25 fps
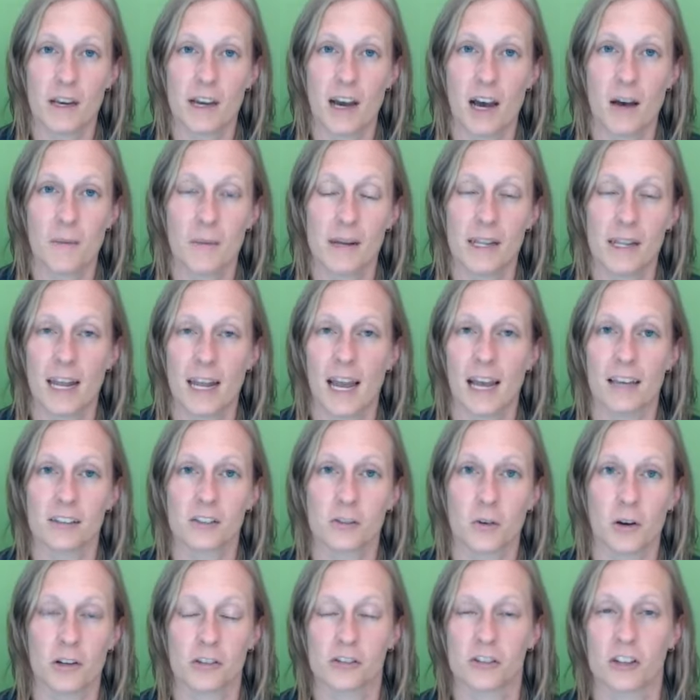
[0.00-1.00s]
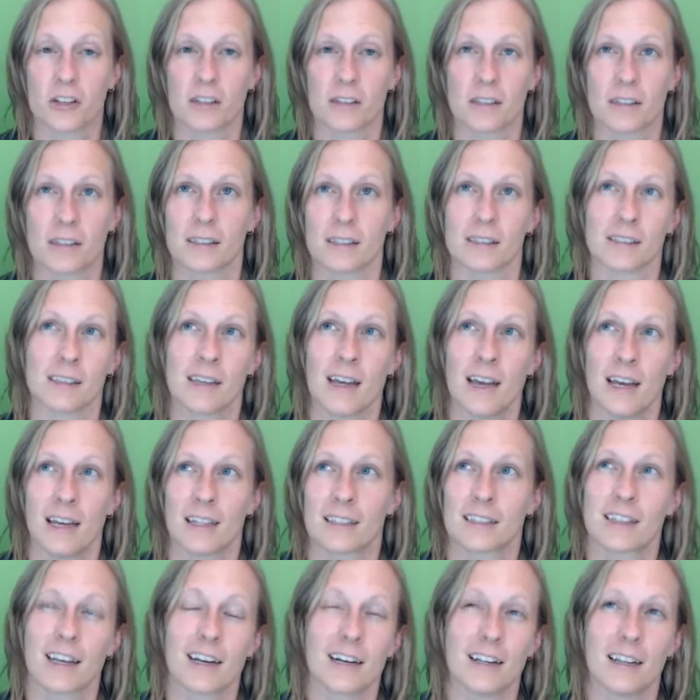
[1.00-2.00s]
a comment, ask questions, because
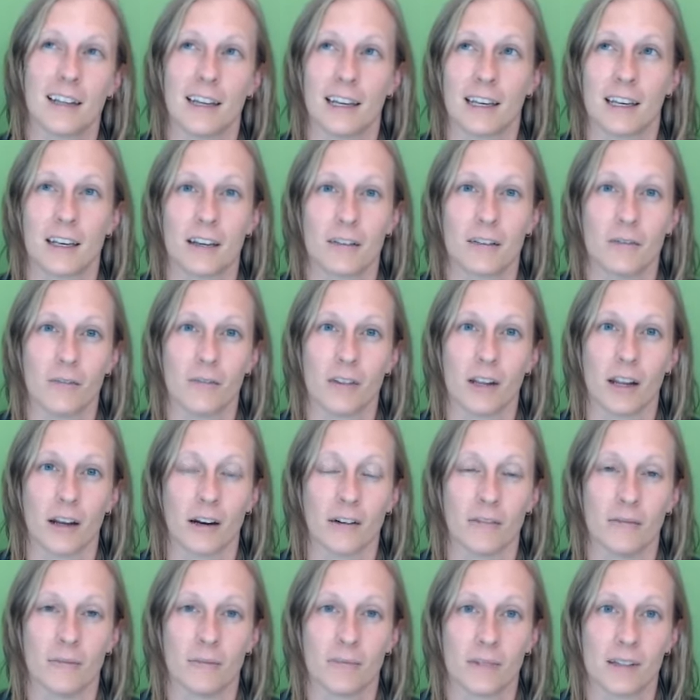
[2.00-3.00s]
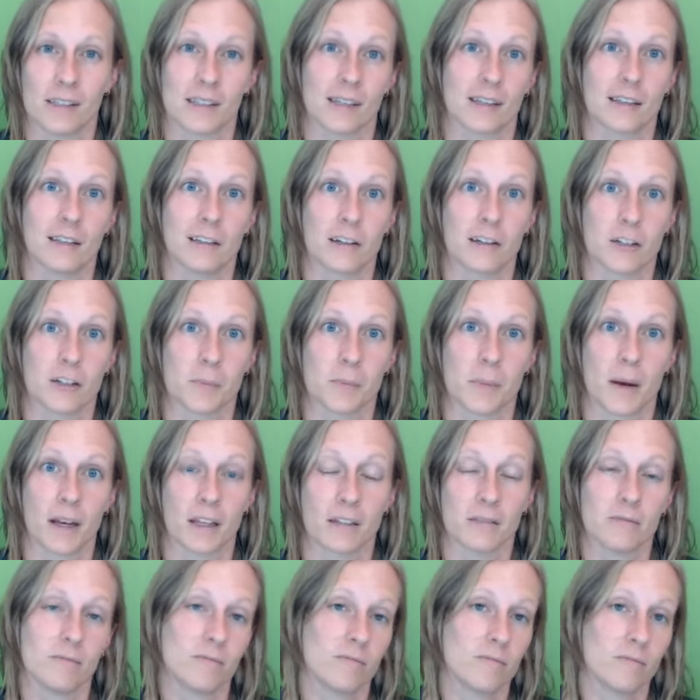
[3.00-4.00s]
it's kind of like, you know, is it clear as
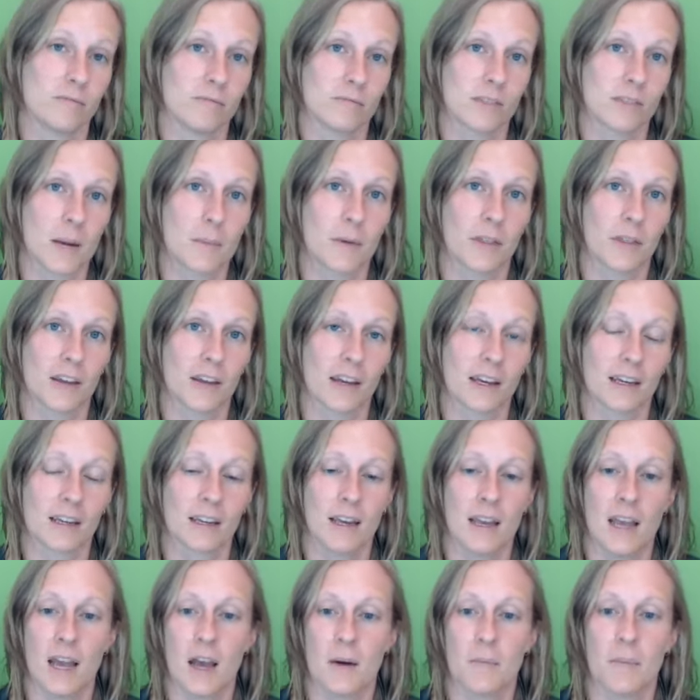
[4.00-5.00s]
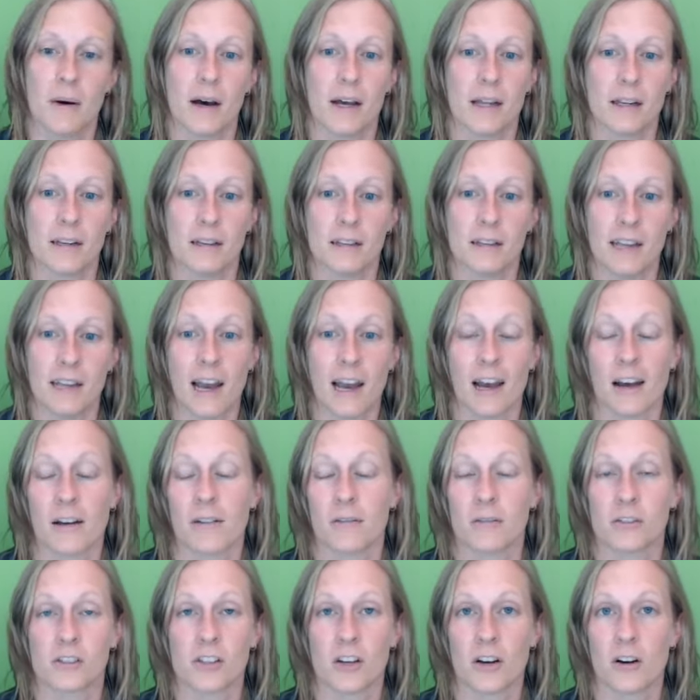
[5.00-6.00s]
mud? type of thing. But yeah,
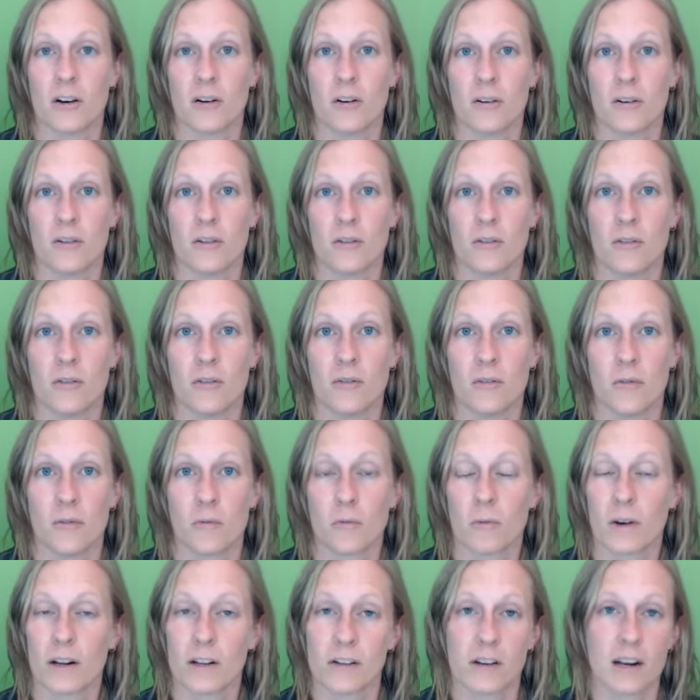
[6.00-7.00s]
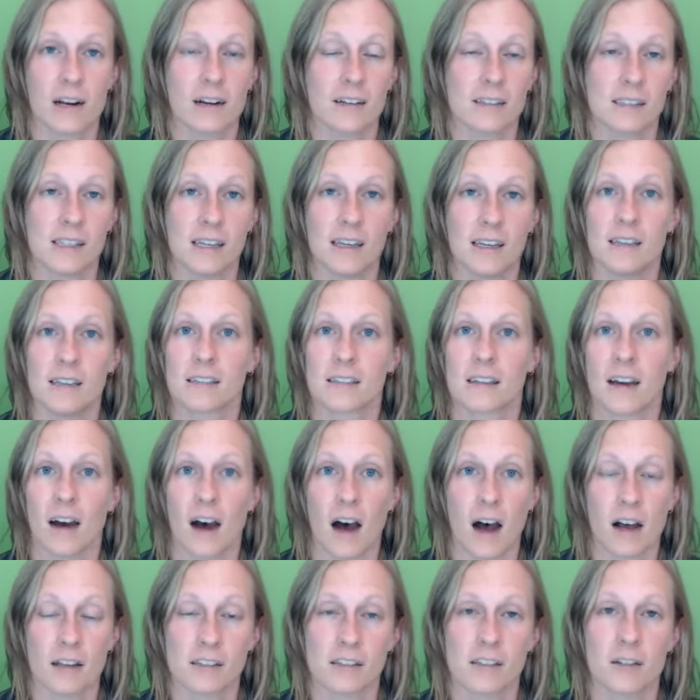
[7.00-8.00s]
so rental guarantees,
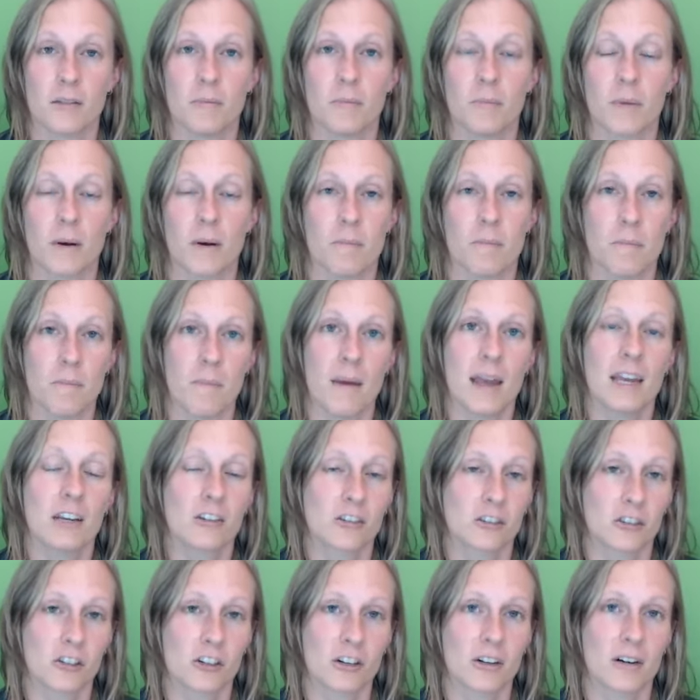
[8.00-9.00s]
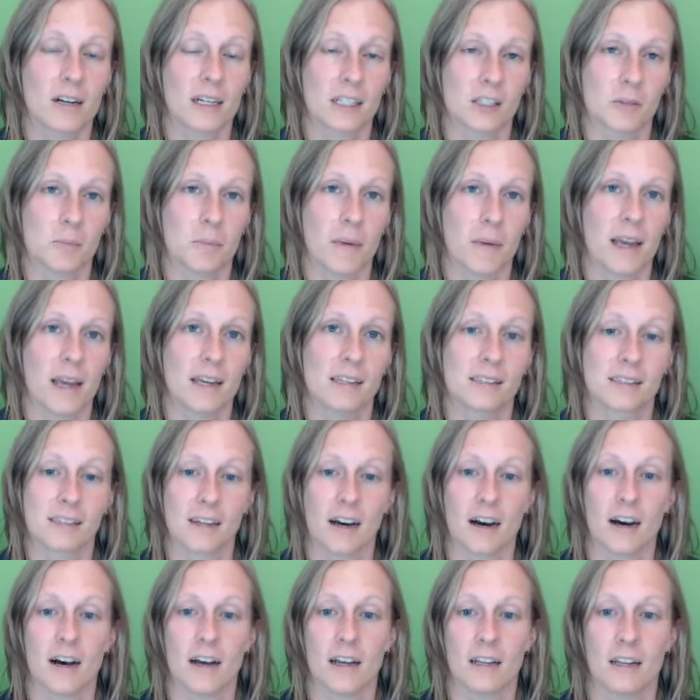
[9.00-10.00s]
awesome, but make sure it's based
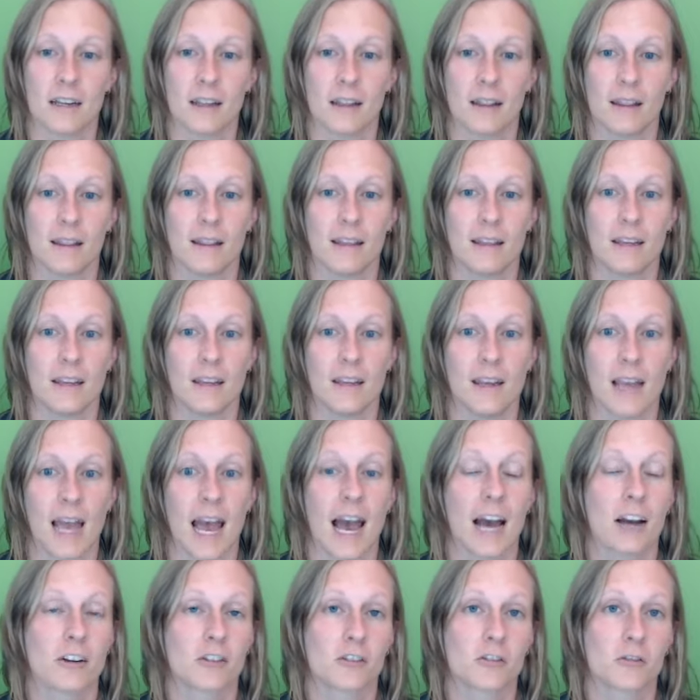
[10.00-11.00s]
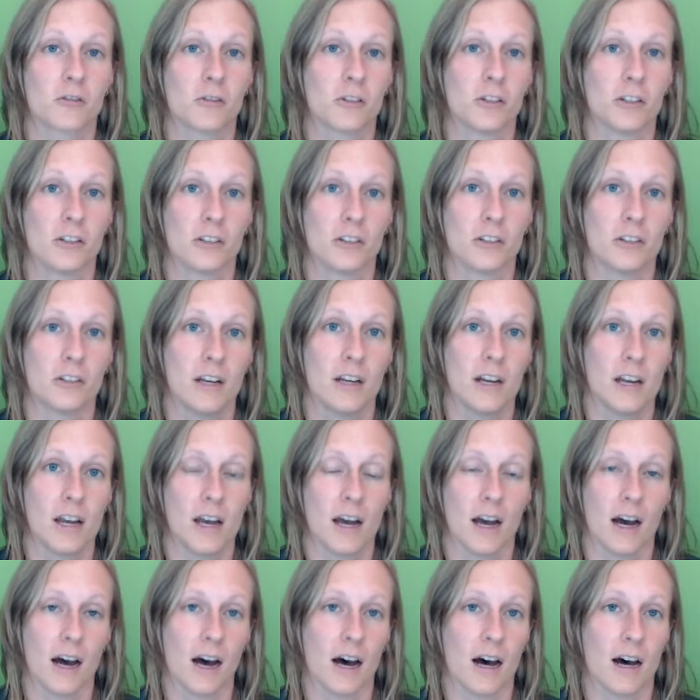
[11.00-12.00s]
on the actual
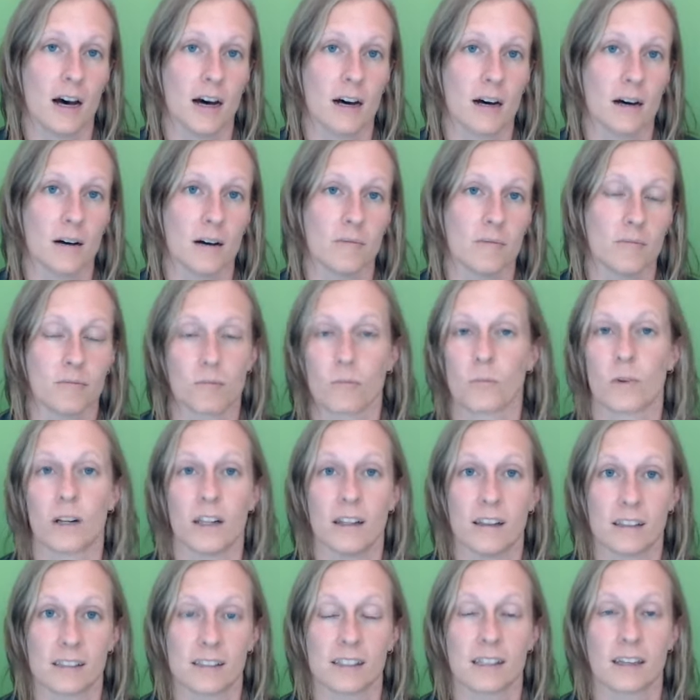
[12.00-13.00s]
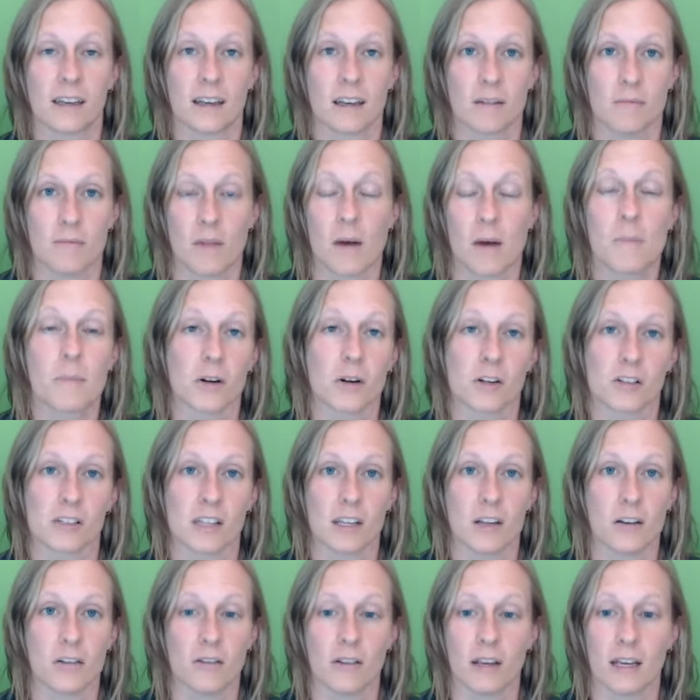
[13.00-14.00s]
uh, realistic numbers
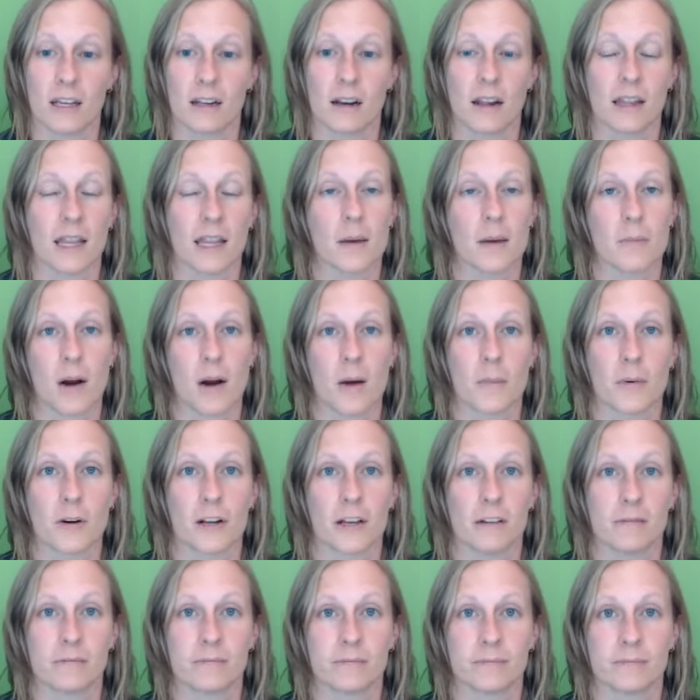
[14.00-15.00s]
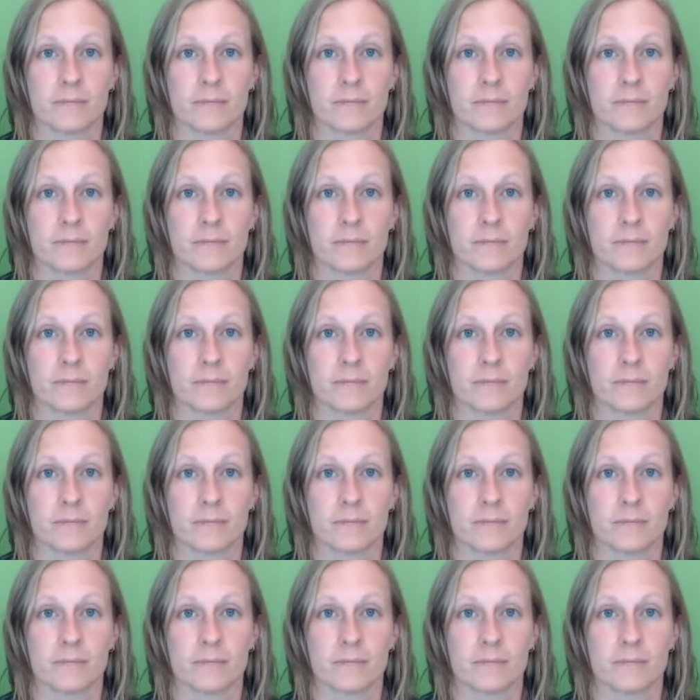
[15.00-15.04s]
that you can get on that property.